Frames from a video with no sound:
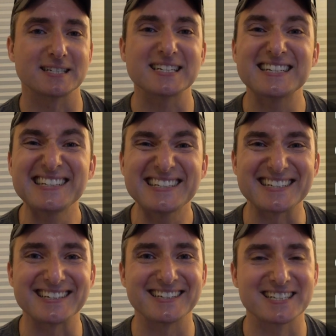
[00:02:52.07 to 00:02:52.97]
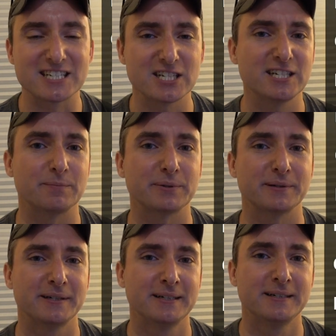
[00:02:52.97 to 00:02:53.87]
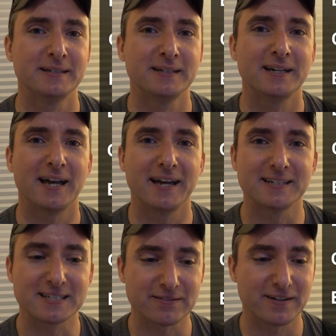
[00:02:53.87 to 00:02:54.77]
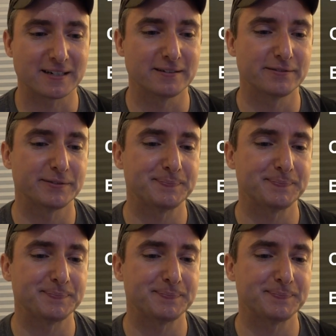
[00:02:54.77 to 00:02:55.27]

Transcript: it's easy, it's cheap, and it's effective.